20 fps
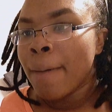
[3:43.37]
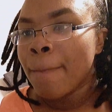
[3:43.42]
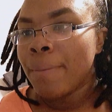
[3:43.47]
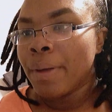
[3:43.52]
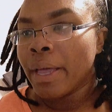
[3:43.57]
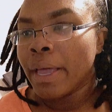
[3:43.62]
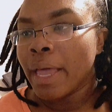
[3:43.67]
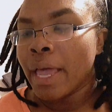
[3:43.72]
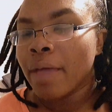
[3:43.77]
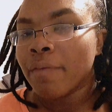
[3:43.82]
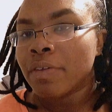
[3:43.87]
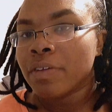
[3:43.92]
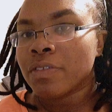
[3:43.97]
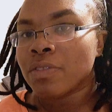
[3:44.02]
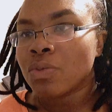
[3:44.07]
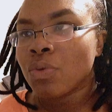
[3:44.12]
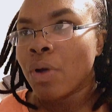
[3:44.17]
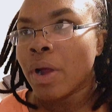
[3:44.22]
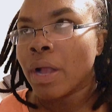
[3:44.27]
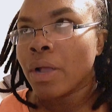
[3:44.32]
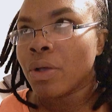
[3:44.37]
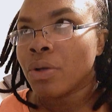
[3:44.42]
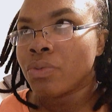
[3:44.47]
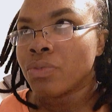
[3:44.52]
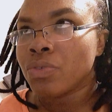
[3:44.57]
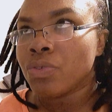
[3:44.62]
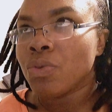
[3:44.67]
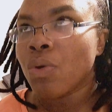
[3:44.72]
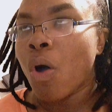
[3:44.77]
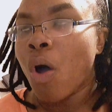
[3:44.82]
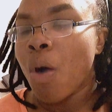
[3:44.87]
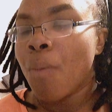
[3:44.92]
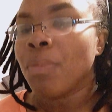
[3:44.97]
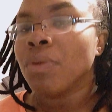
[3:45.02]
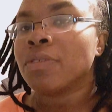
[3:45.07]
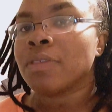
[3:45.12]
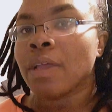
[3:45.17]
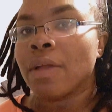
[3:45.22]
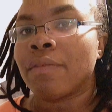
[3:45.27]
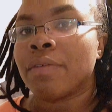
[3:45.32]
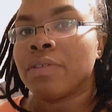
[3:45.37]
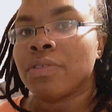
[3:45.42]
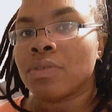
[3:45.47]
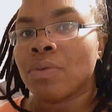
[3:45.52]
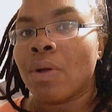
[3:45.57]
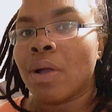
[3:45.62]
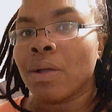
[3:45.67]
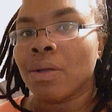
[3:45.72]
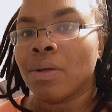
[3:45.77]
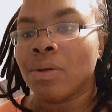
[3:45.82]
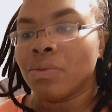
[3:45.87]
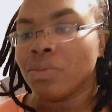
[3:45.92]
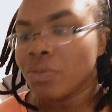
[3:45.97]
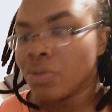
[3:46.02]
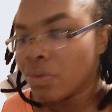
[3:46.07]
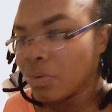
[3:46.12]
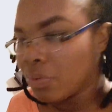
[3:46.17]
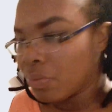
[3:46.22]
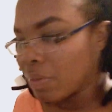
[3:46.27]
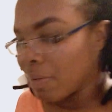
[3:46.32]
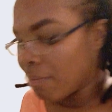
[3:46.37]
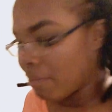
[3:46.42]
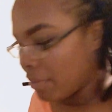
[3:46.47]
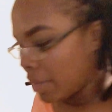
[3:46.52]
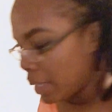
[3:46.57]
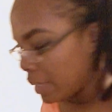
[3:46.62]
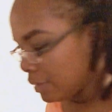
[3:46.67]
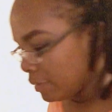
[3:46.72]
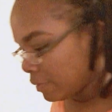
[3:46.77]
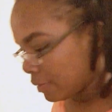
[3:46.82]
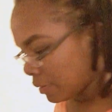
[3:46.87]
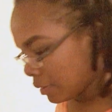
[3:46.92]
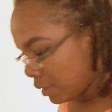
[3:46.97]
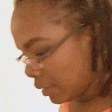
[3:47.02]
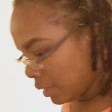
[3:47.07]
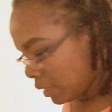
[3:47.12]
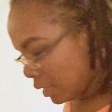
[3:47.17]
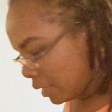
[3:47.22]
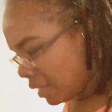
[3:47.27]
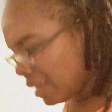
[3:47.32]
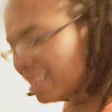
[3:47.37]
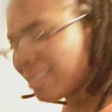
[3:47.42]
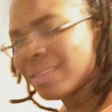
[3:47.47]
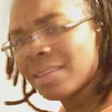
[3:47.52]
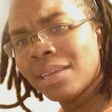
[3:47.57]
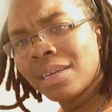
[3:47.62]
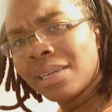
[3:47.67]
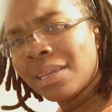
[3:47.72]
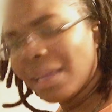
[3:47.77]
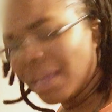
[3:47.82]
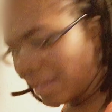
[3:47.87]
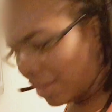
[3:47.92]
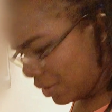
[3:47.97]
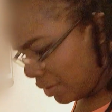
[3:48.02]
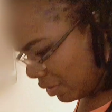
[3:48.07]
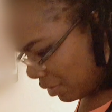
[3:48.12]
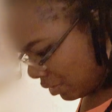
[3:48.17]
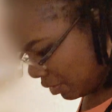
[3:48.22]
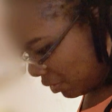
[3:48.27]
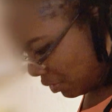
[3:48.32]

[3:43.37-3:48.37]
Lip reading: But every store I go to, almost every store I go to, the meat is looking